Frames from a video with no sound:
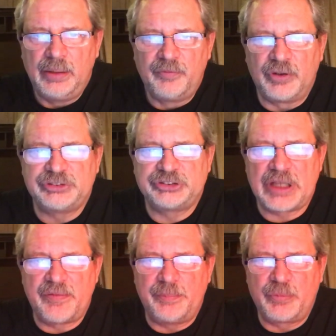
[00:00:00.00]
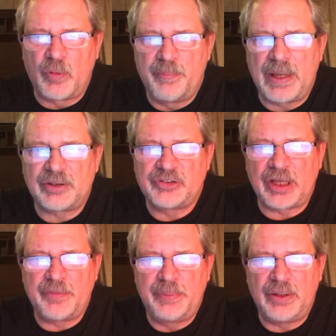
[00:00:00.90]
verse 7, going back to
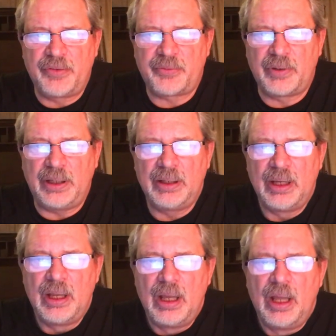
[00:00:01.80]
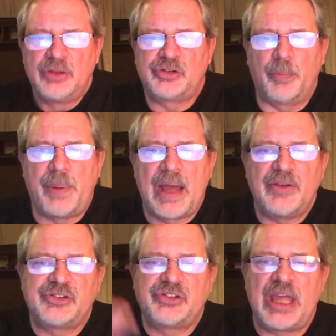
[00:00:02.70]
2 Peter 3. So by
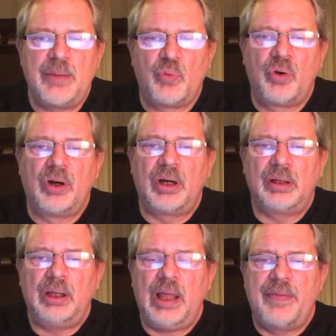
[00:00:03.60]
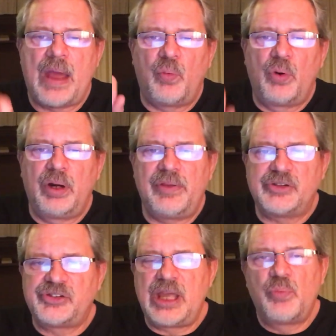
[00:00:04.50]
the same word, and that word,
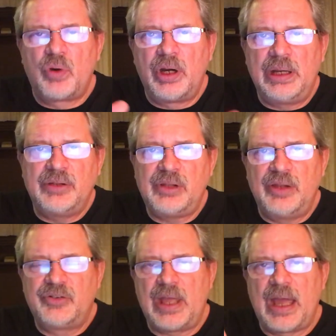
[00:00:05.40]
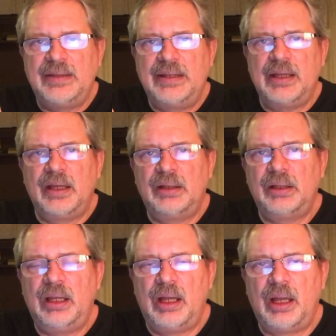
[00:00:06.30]
their same word is the idea
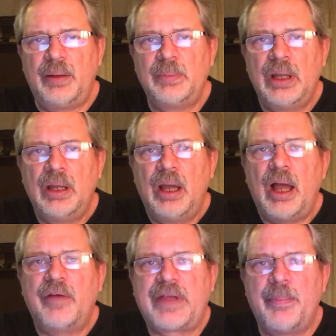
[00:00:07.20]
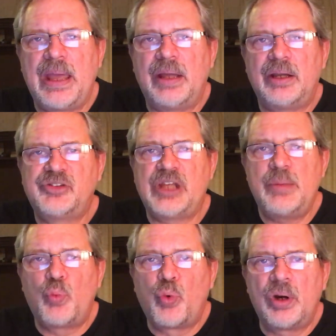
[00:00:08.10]
of command, a
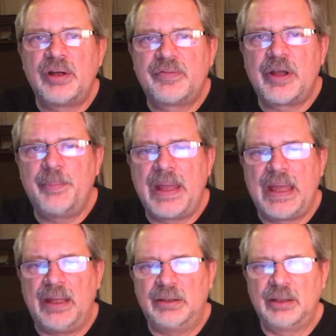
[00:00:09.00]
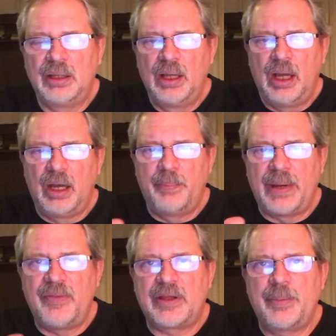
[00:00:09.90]
same word of command,
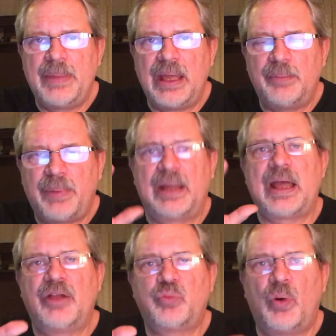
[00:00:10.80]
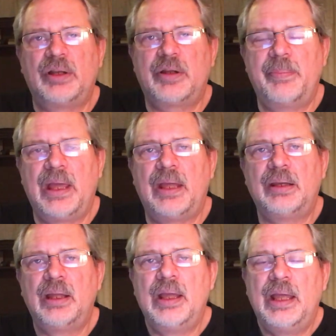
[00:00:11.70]
by God's one
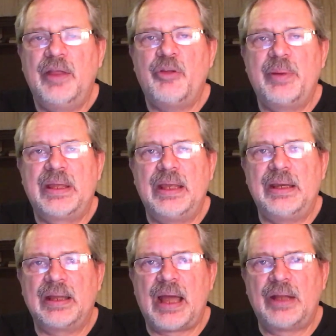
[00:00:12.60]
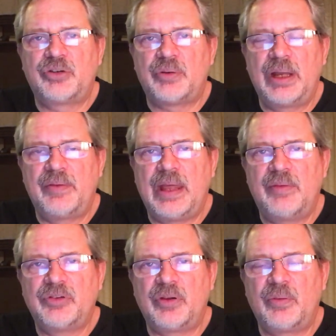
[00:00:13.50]
command. In the beginning, God created the
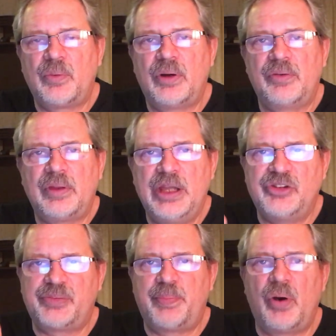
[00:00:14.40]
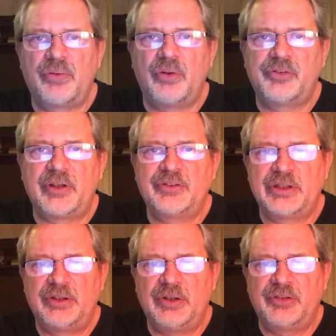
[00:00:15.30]
heavens and the earth. He spoke those things
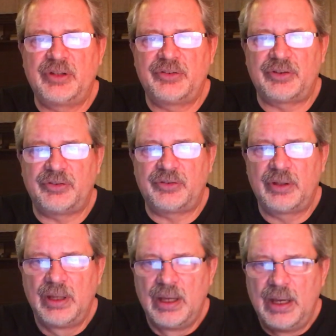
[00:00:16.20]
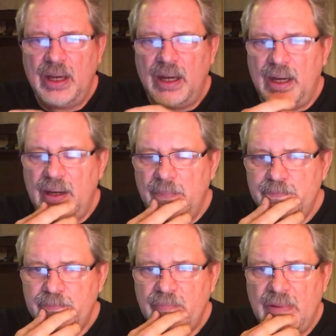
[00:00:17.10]
into existence.
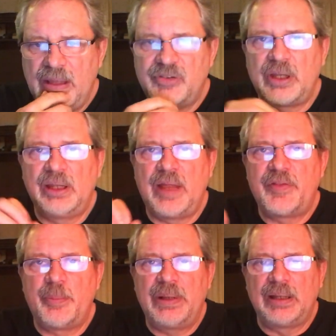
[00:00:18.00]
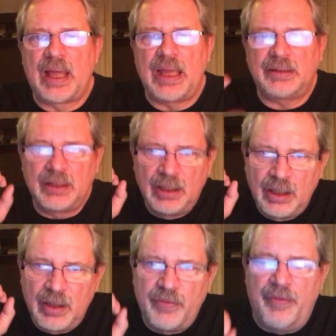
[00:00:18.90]
He said, let there be light.
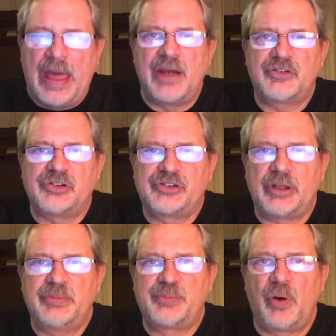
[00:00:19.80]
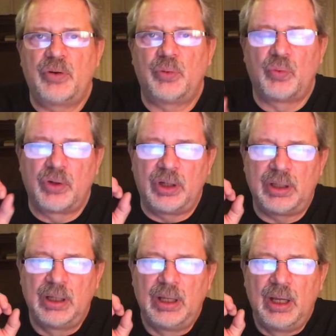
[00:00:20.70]
That is the spoken
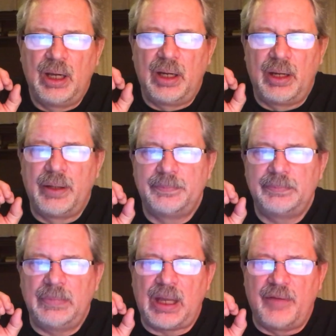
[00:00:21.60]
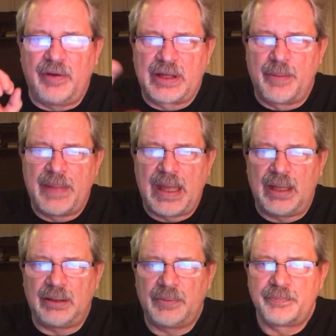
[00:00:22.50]
word of a
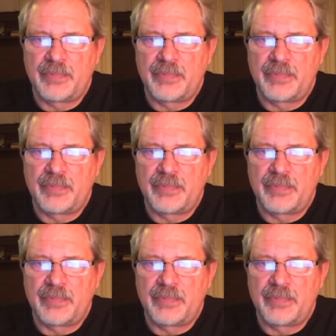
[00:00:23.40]
command.